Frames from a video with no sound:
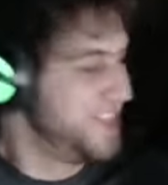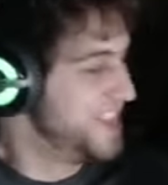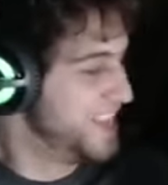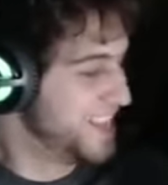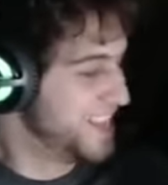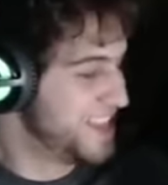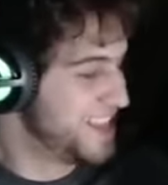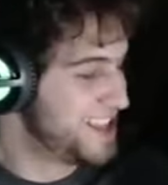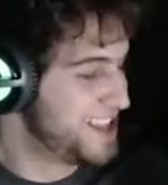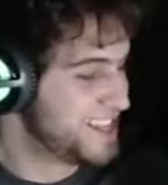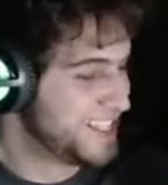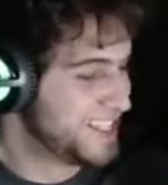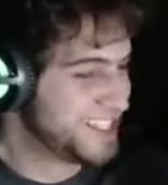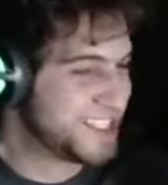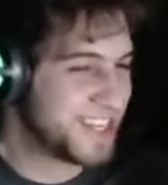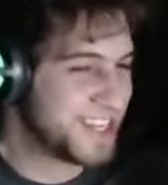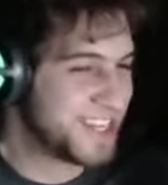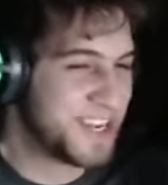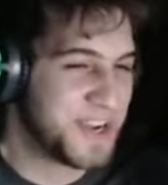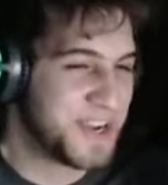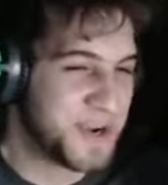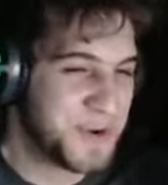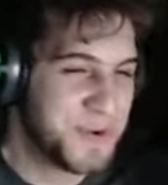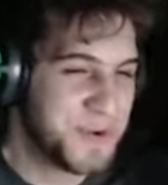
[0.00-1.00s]

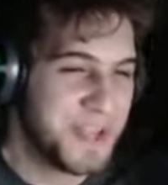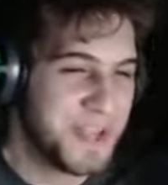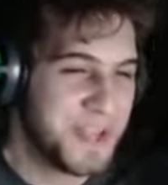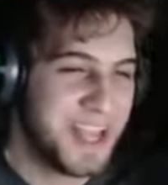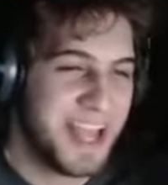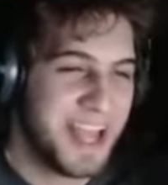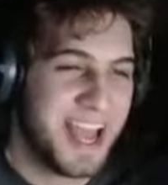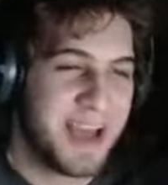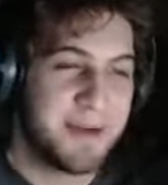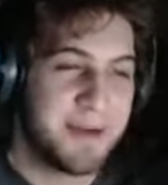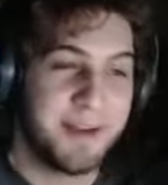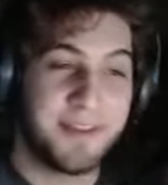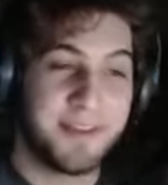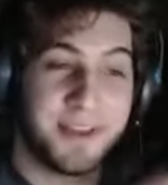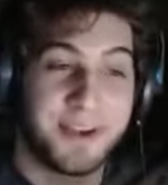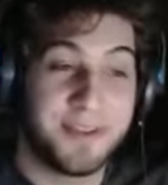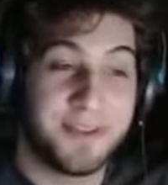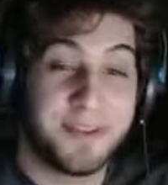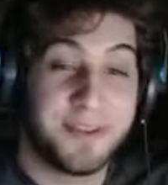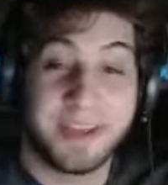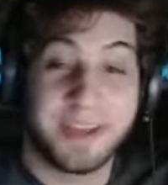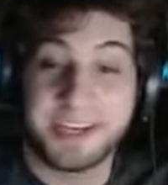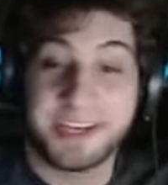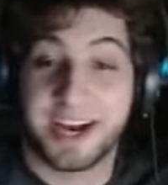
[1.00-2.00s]
So, I mean, the
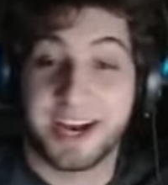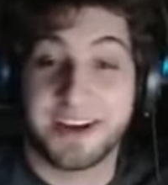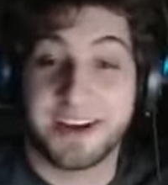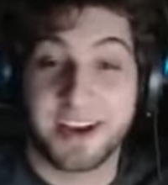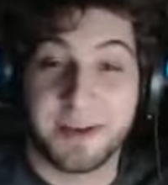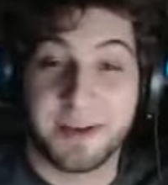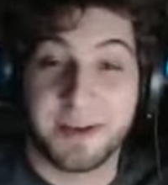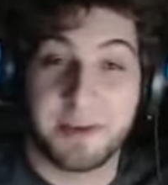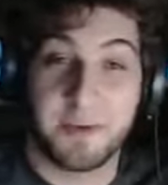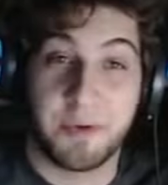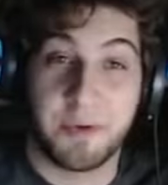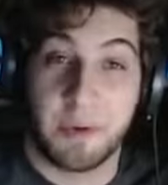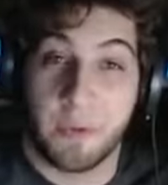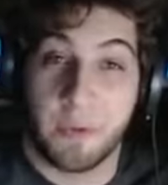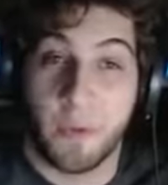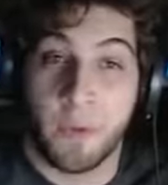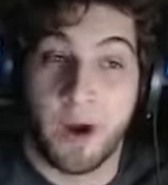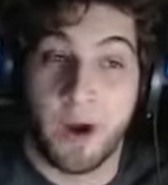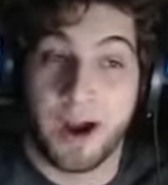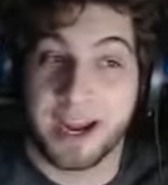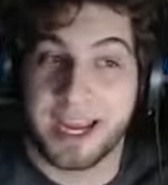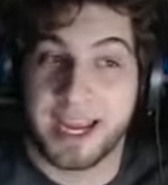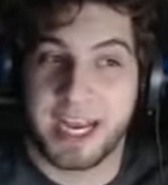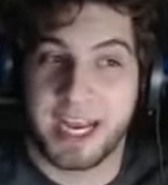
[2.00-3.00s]
entire time that we were
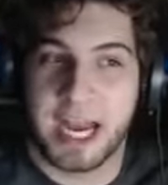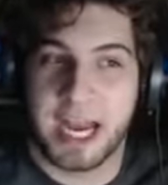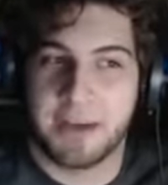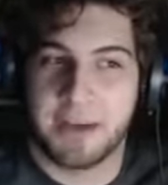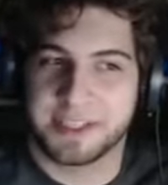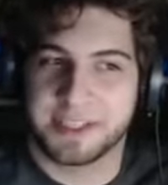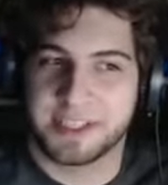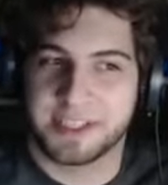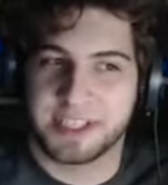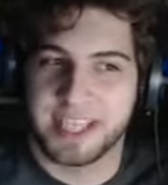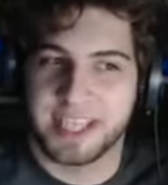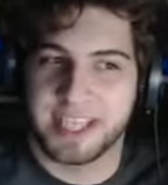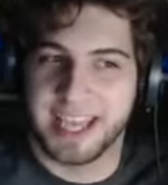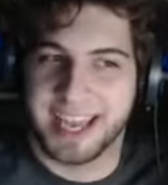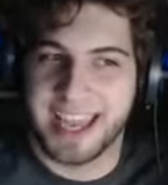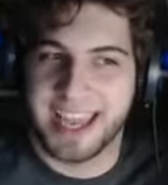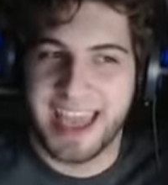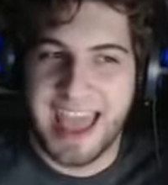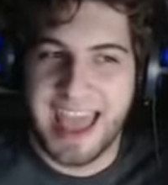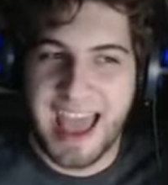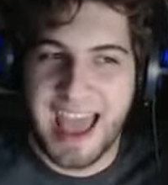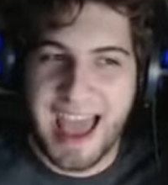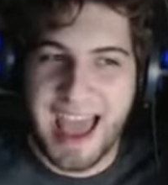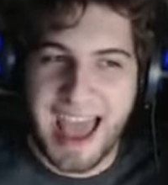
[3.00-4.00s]
walking, I was
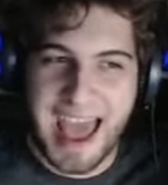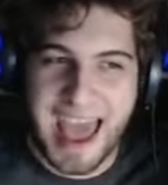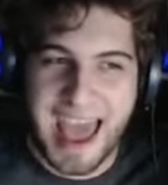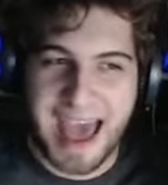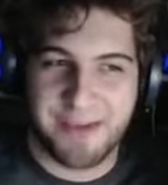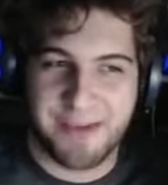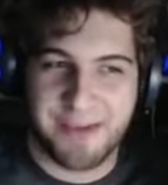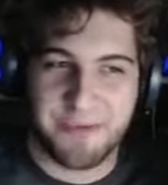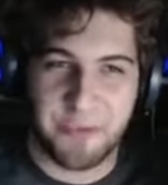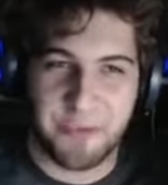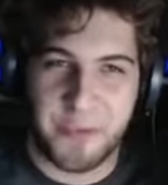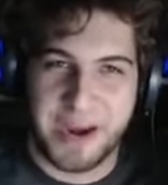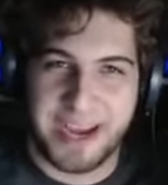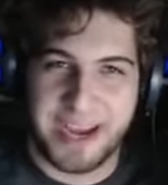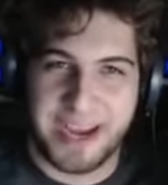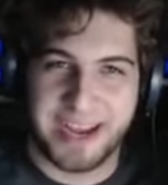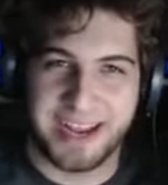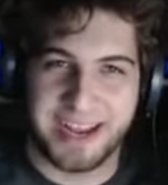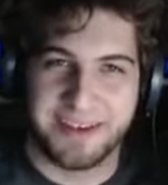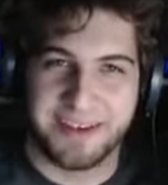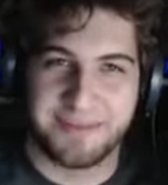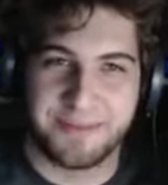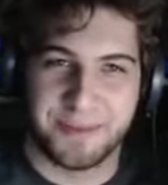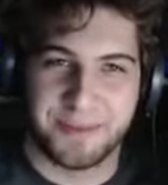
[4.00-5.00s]
half waiting
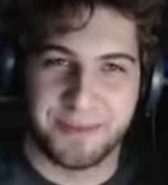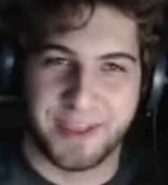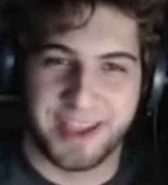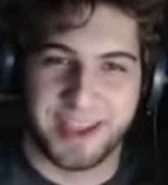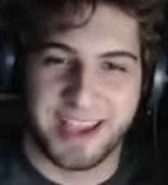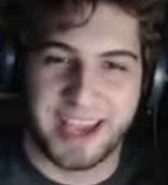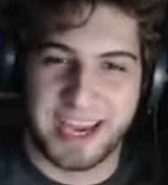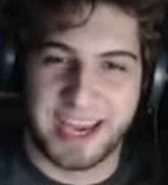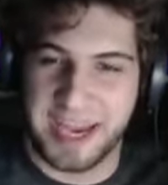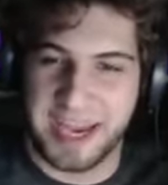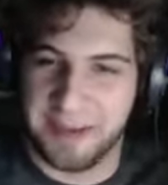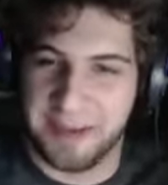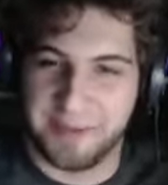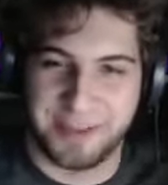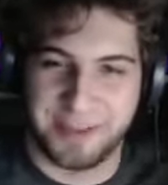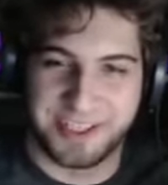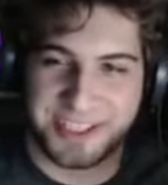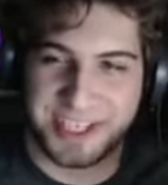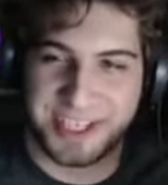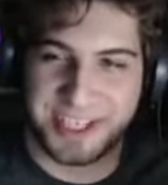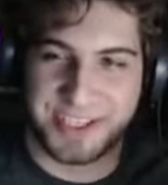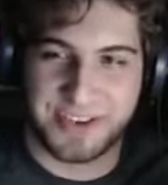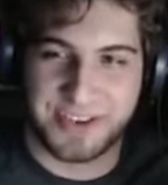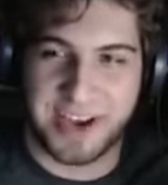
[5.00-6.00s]
for an ambulance to
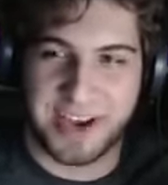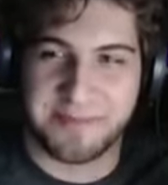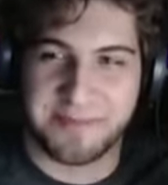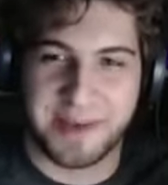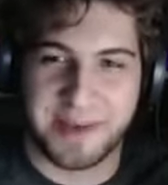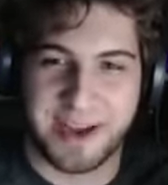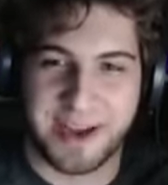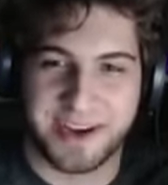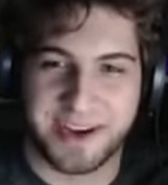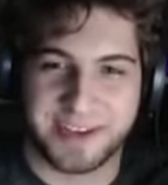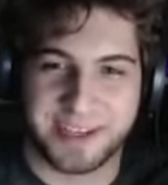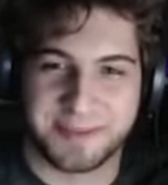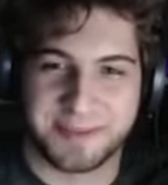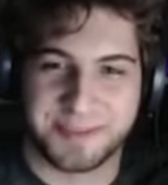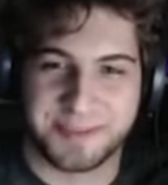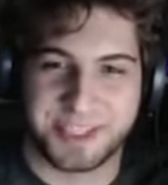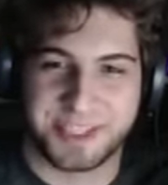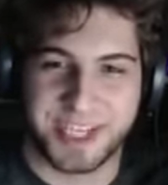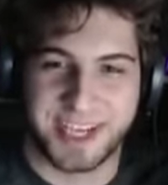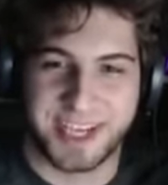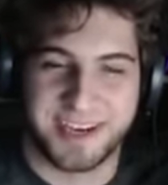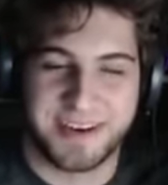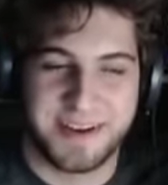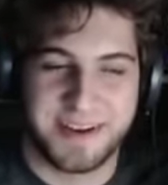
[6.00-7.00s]
drive by or some
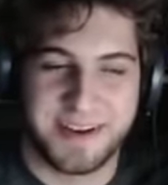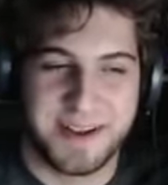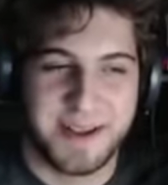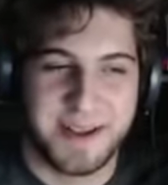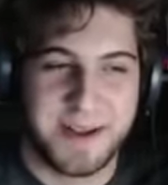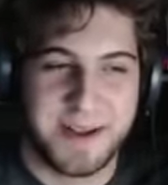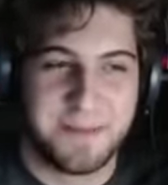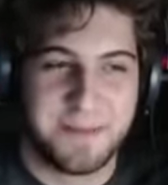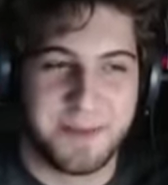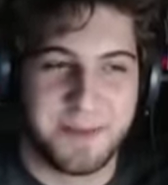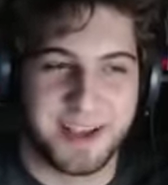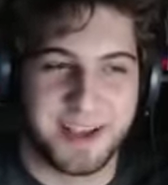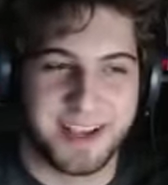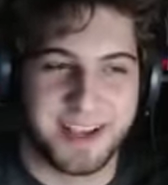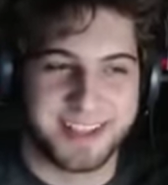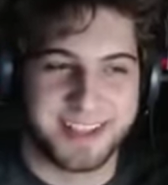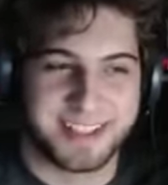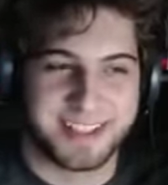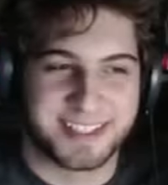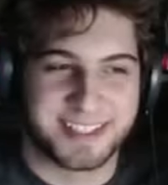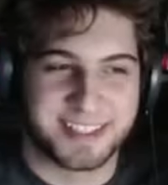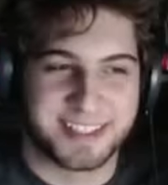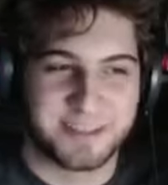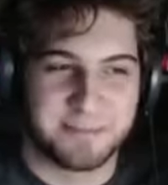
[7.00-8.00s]
shit,
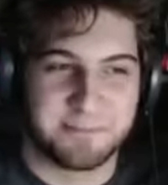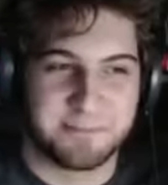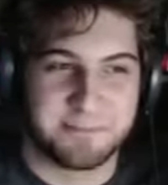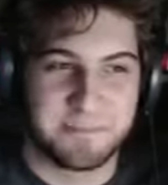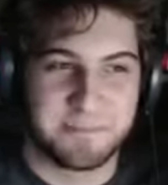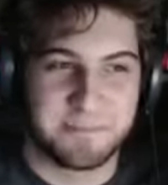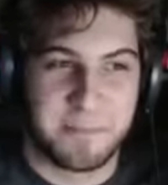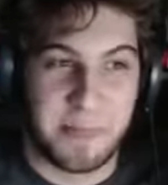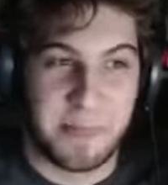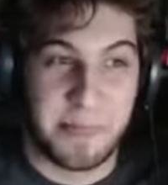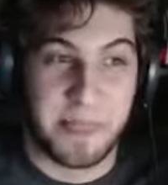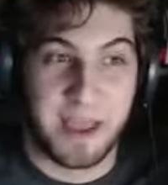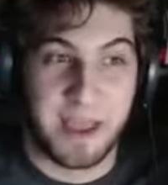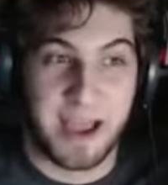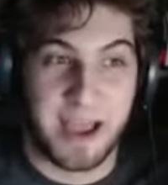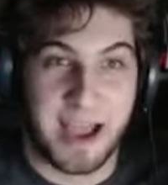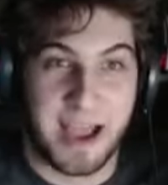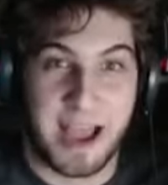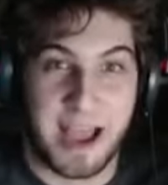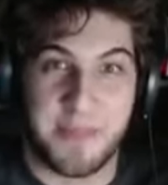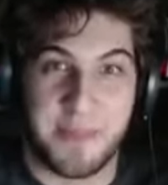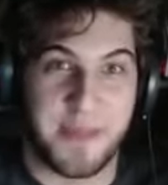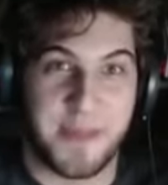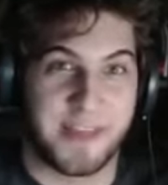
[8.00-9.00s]
because I
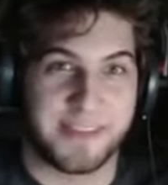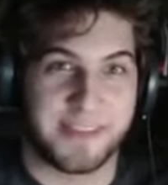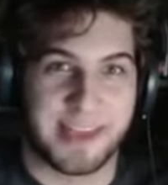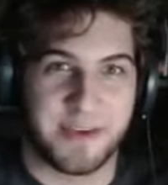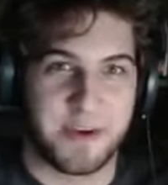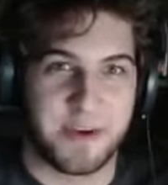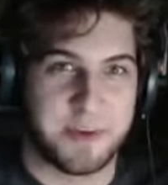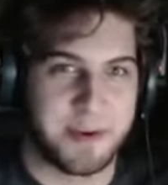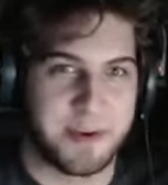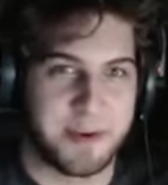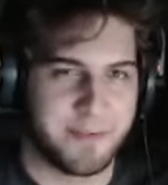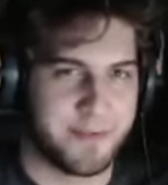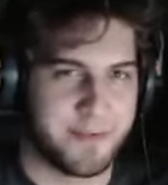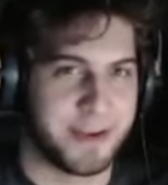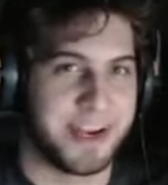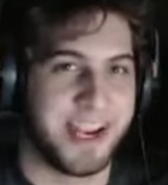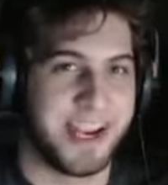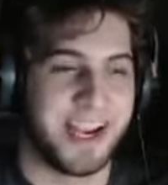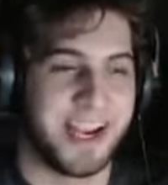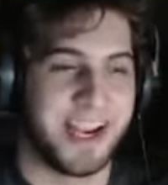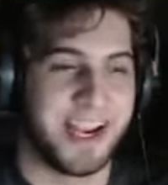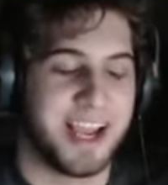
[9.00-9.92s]
think that would have been funny.